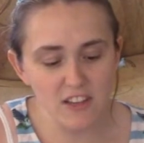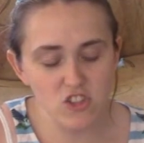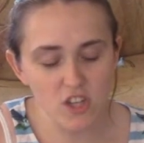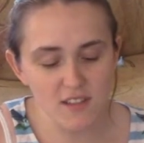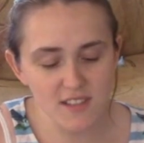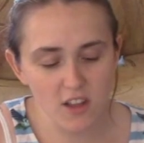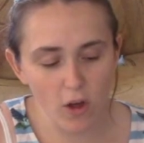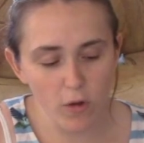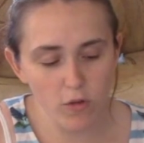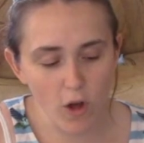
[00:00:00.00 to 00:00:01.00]
it just
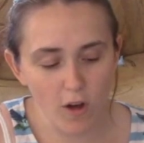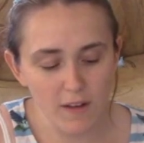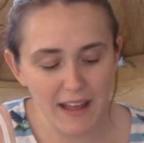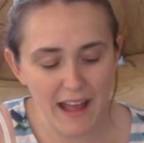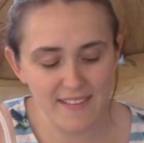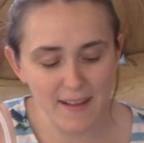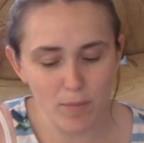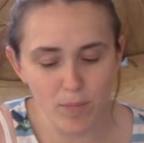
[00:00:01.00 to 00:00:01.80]
goes on getting